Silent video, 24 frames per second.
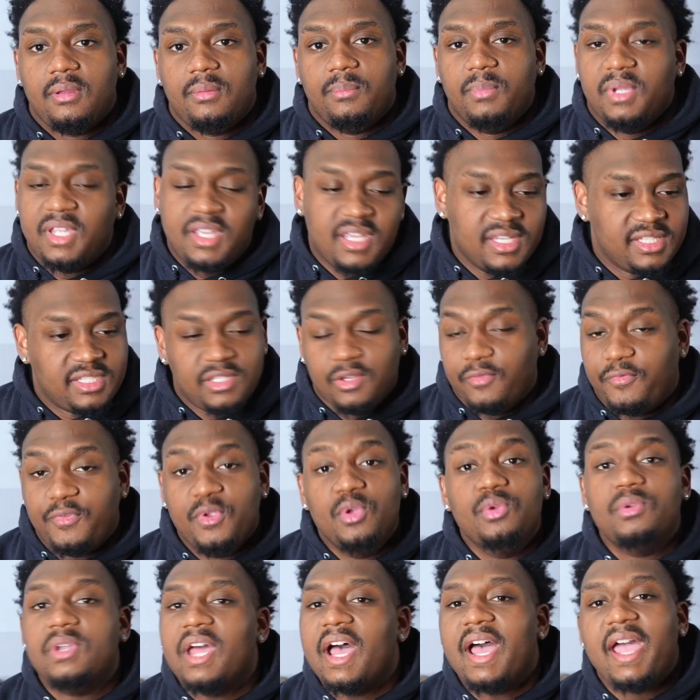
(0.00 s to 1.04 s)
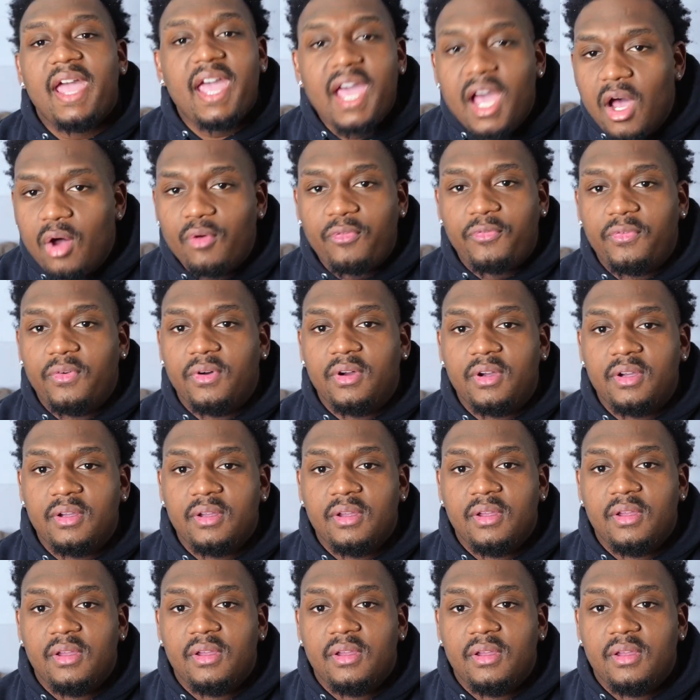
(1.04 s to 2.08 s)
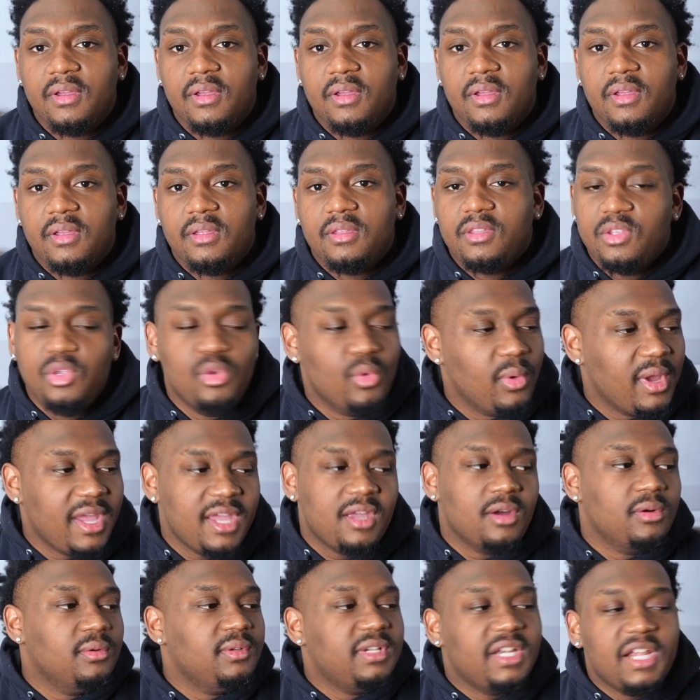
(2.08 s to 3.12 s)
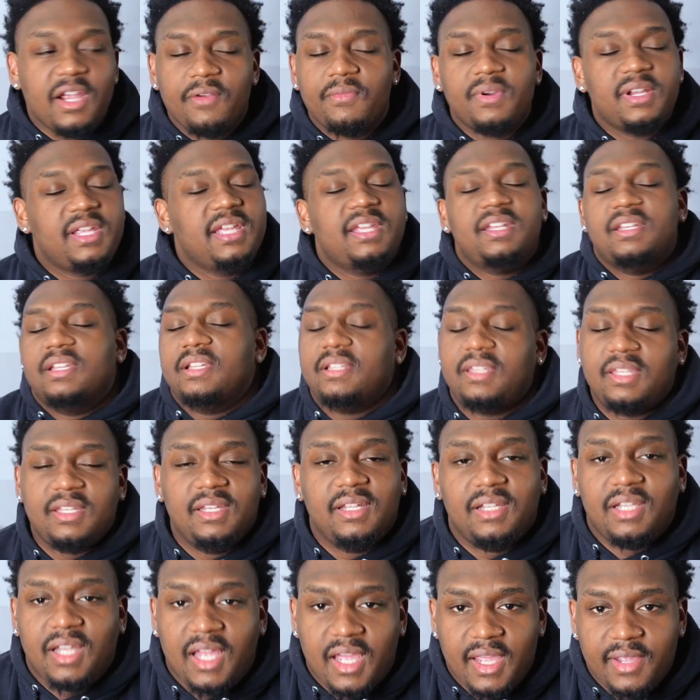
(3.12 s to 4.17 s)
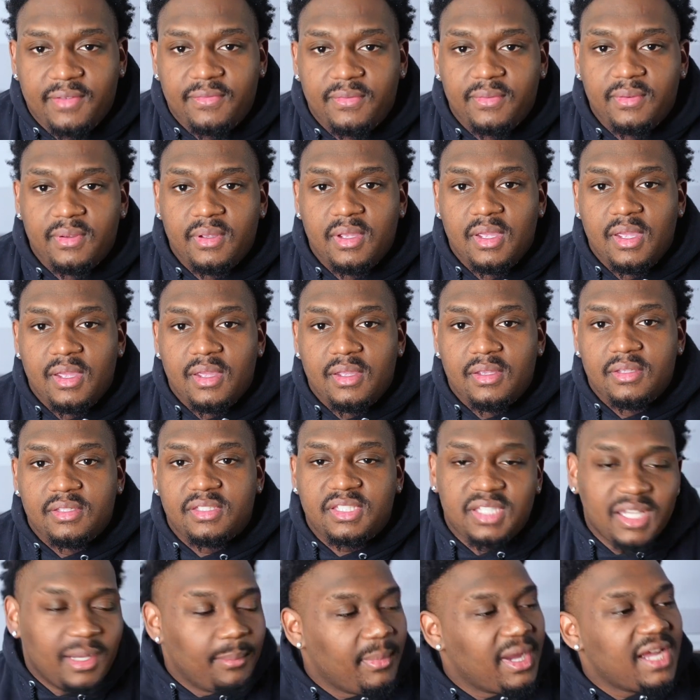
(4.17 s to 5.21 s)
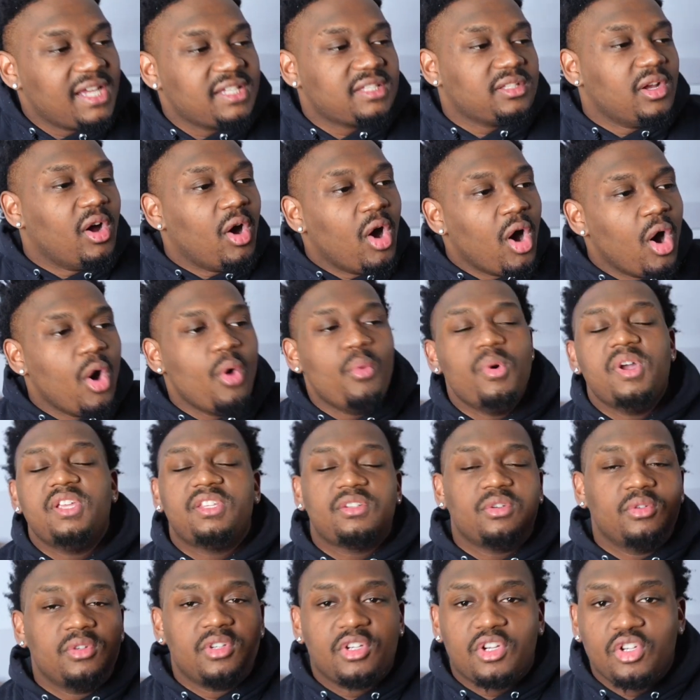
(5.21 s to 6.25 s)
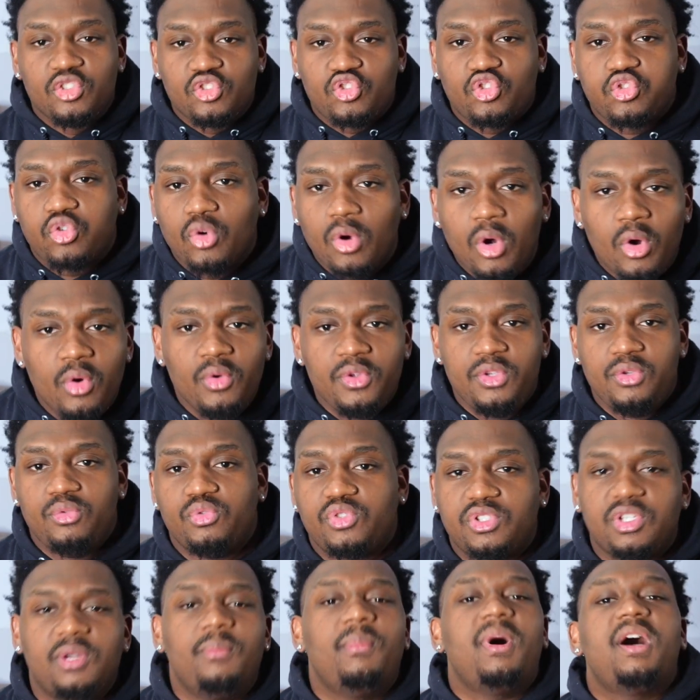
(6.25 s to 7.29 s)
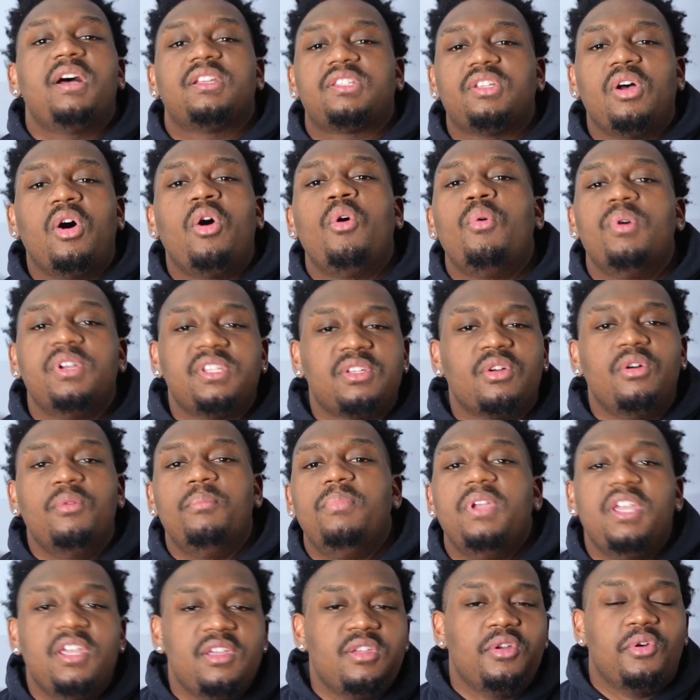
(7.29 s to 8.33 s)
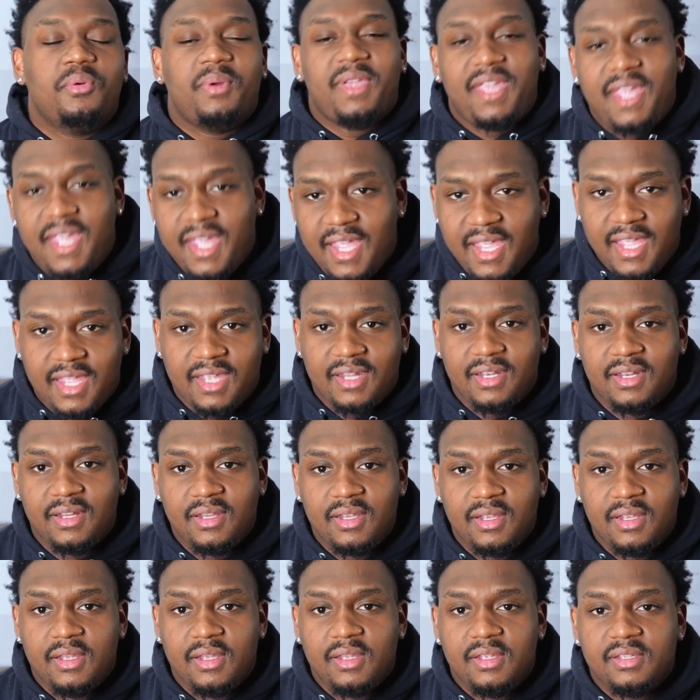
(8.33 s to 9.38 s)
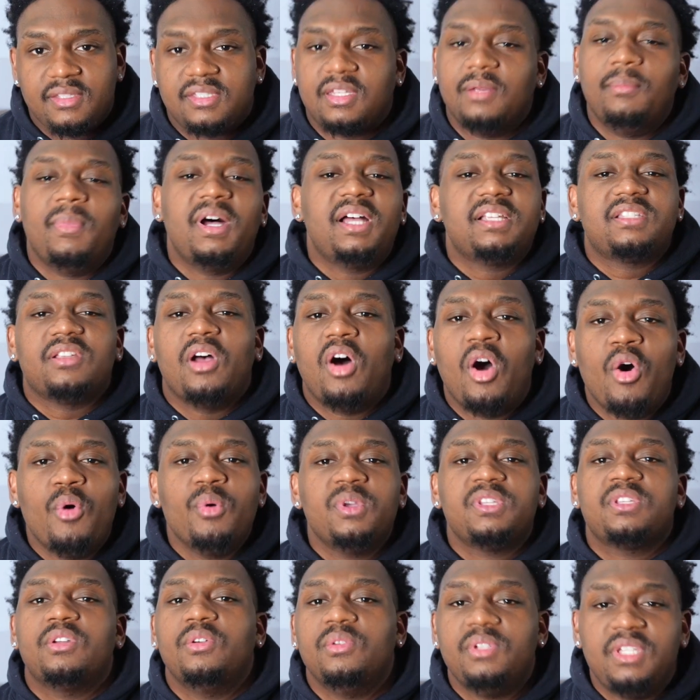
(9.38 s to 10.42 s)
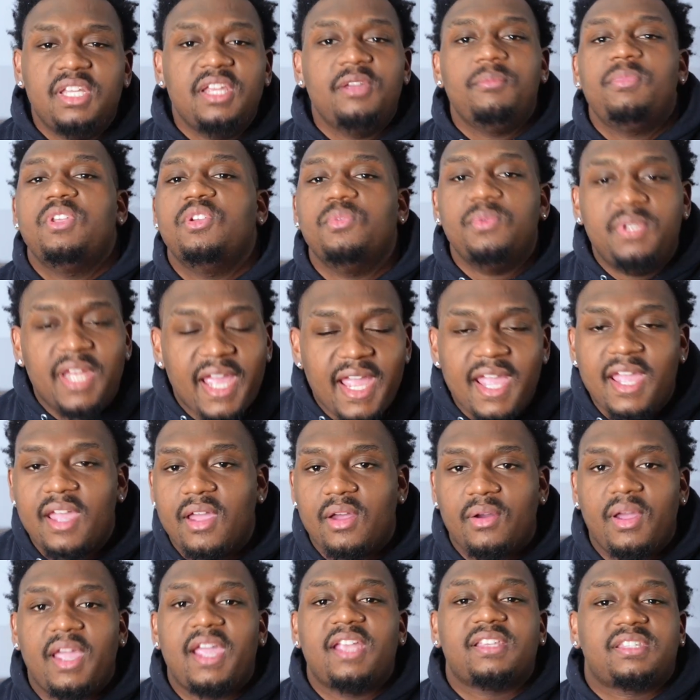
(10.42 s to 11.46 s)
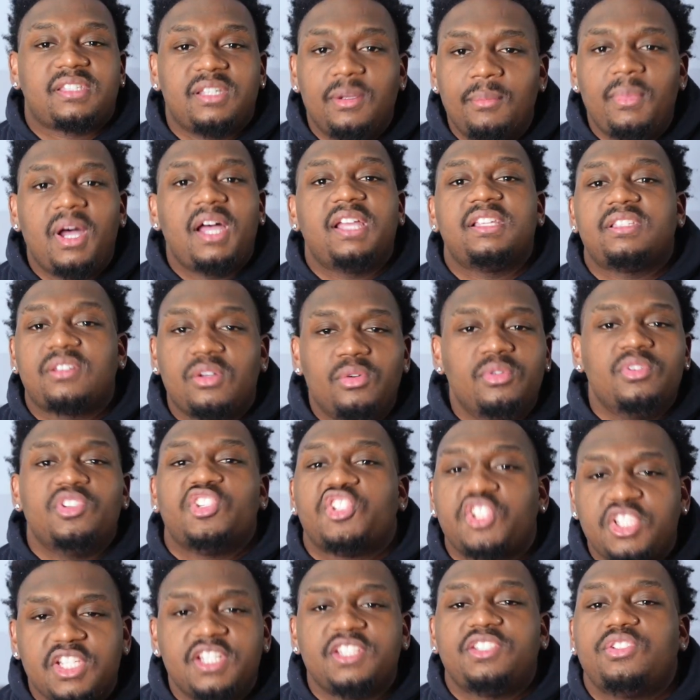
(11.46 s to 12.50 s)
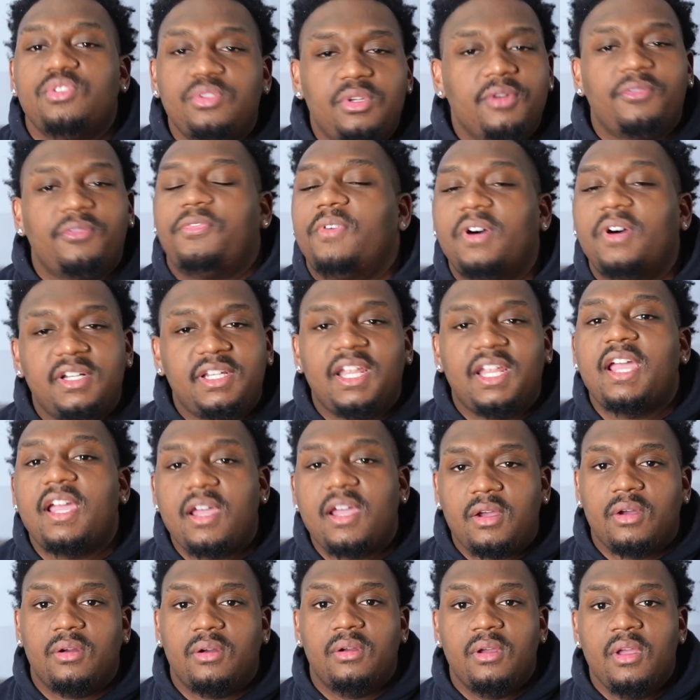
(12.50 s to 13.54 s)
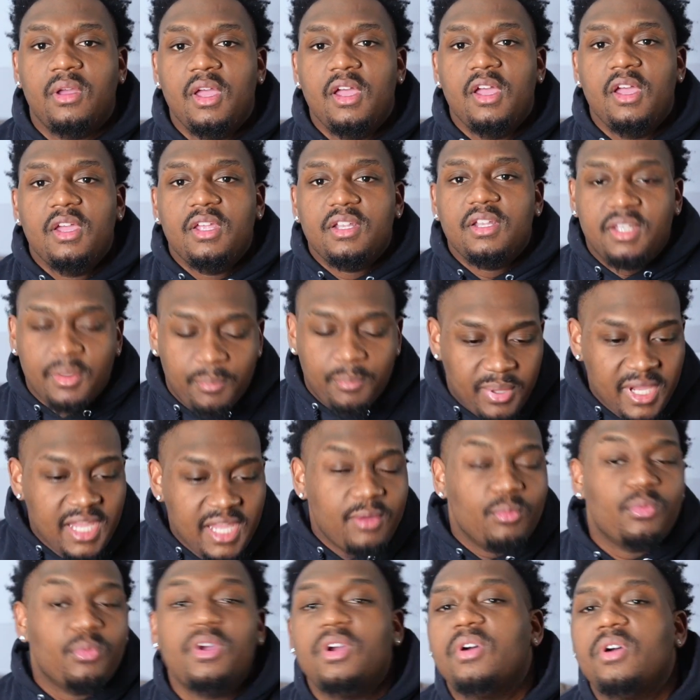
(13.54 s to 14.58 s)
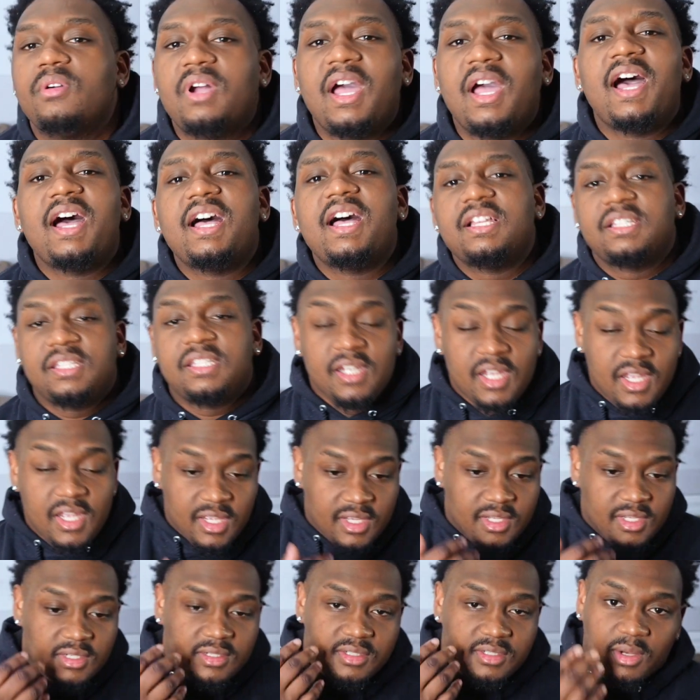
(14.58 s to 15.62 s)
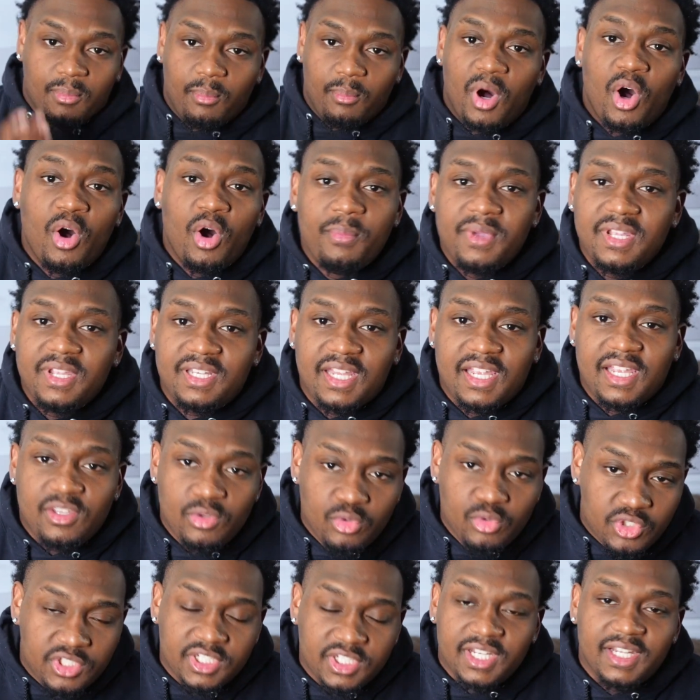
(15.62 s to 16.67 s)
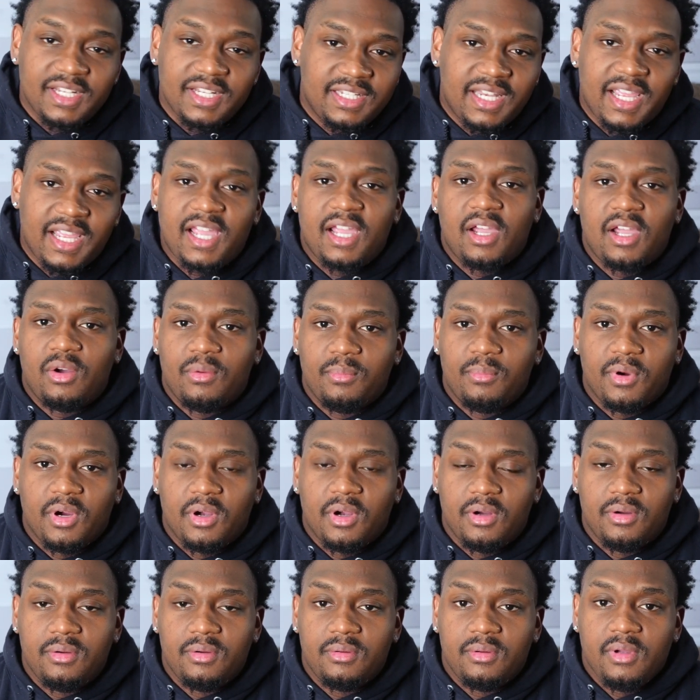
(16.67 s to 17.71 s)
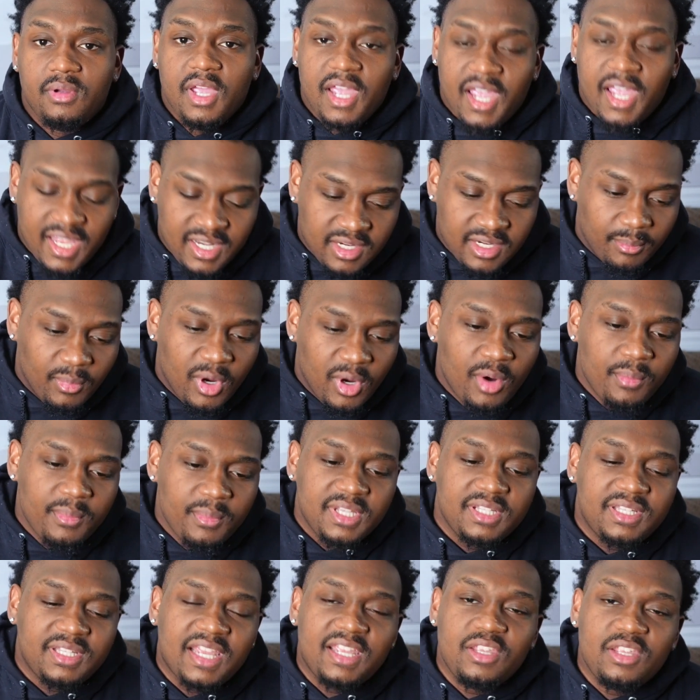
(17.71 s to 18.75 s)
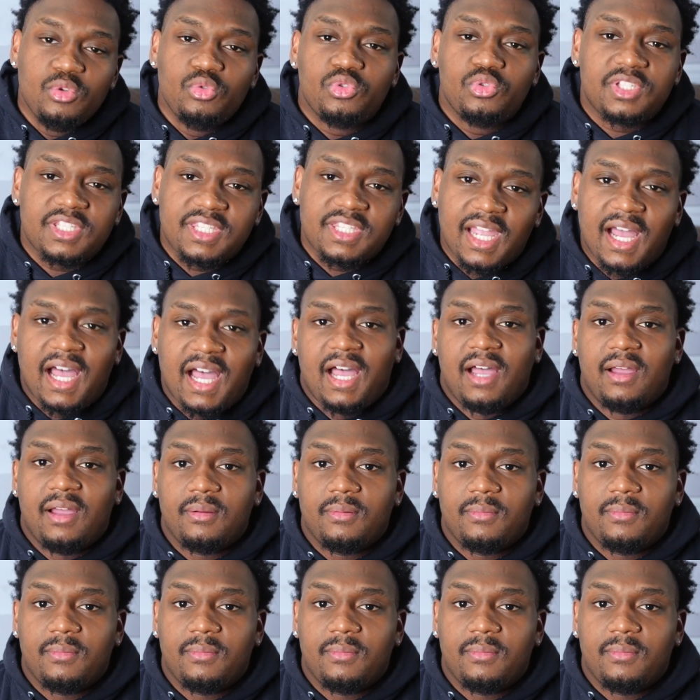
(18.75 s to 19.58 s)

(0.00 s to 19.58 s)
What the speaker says: Because if you're not alpha, you ain't gonna never get nothing in life. Somebody's always gonna control you. Somebody's always gonna be in your head. Somebody's always gonna dim you down. And somebody's gonna shut you the fuck down. To be real, guys, the moment that you shut down, bro, and the moment that you stop,